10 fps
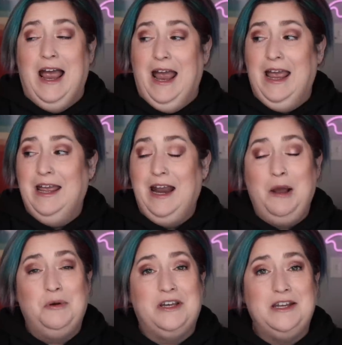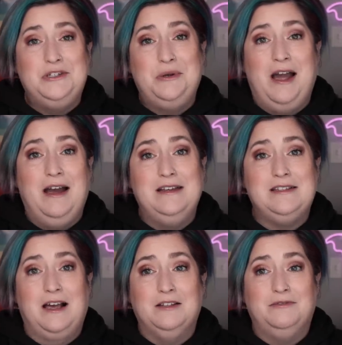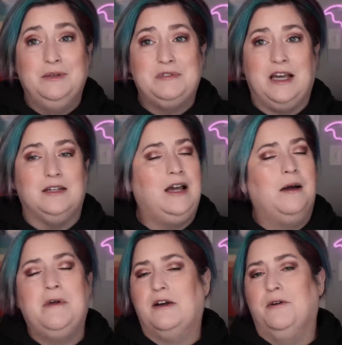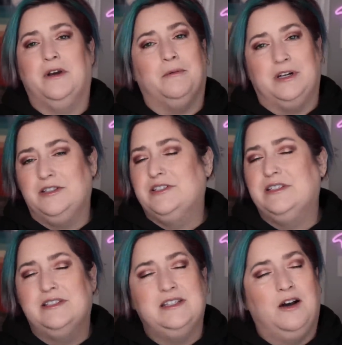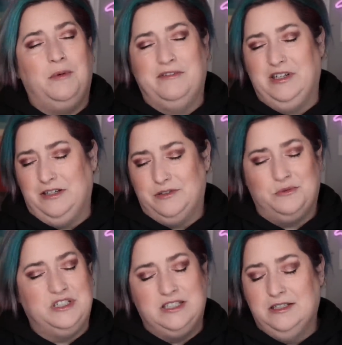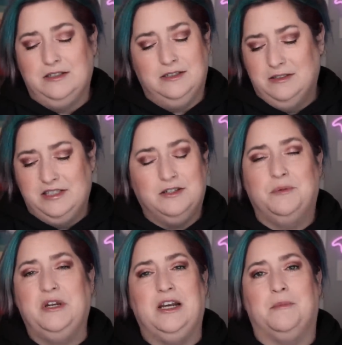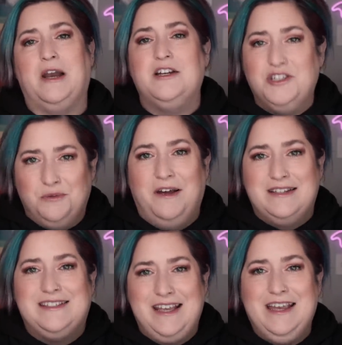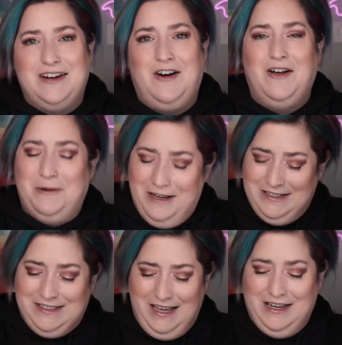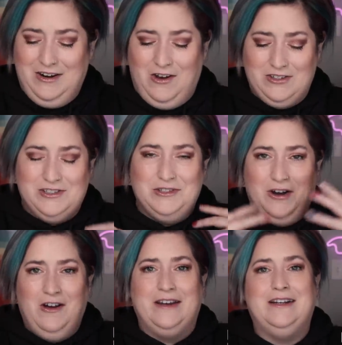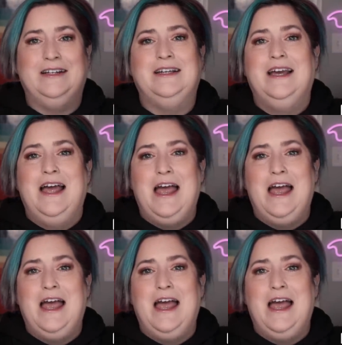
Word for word: And I will catch you guys on the flip side. I'm not going anywhere. You'll still see all my videos. We're still still going to be here, but I just wanted to say it all. I wanted to say it all so you all hear it.